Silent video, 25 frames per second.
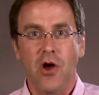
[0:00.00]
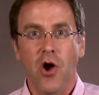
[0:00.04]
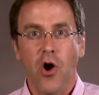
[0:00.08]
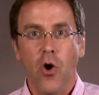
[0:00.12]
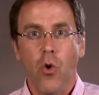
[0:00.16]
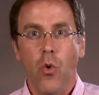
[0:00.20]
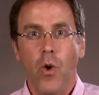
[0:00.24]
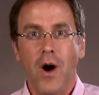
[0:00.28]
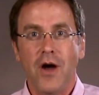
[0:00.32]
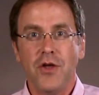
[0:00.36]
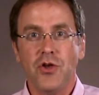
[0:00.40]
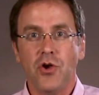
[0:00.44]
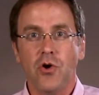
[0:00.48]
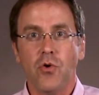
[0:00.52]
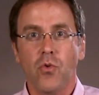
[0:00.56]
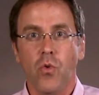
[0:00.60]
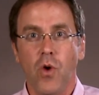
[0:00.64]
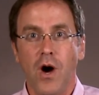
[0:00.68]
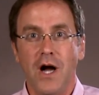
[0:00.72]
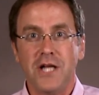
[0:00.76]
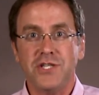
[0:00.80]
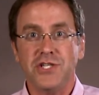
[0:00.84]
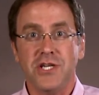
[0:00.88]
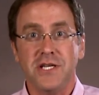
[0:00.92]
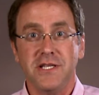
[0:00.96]
while you're
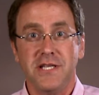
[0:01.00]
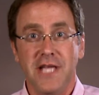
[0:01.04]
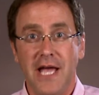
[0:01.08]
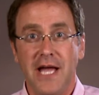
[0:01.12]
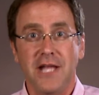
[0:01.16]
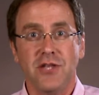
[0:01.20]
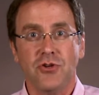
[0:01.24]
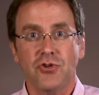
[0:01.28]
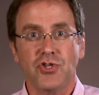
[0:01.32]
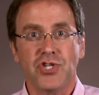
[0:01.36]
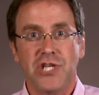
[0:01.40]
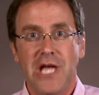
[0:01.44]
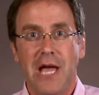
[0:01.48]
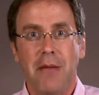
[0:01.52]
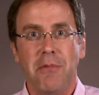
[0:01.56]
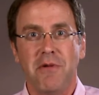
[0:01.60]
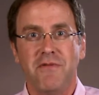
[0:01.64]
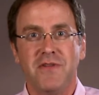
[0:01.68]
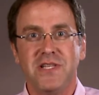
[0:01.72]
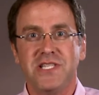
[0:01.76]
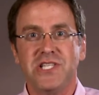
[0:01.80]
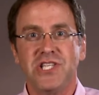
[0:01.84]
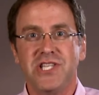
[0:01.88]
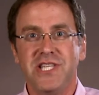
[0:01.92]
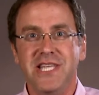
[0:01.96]
watching Daniel
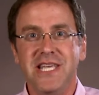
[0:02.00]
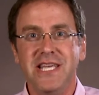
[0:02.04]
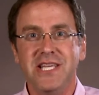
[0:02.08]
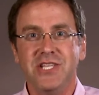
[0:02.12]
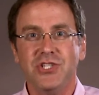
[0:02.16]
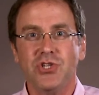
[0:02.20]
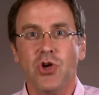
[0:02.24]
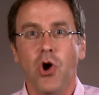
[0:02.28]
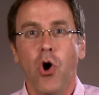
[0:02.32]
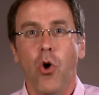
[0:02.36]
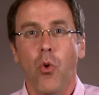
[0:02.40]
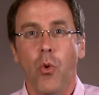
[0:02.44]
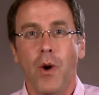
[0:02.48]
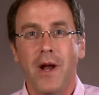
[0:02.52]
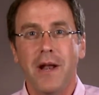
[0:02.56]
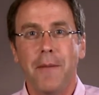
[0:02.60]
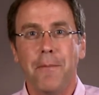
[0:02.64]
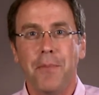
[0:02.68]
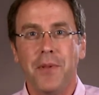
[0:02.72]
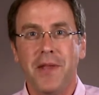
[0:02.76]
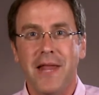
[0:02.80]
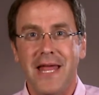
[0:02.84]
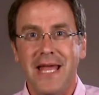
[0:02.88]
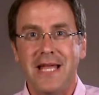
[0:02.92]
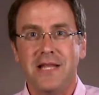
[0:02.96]
Shamovitz teach what a
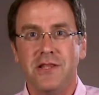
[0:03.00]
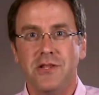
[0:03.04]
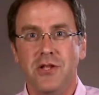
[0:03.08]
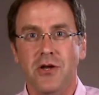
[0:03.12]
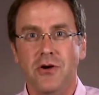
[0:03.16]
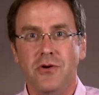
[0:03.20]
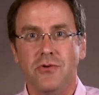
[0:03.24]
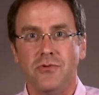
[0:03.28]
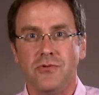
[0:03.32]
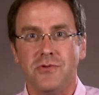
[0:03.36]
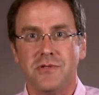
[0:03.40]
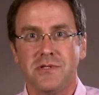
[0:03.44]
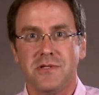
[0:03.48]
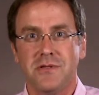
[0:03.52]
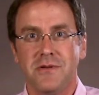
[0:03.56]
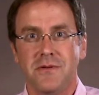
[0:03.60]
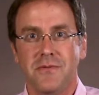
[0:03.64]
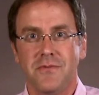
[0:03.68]
plant knows.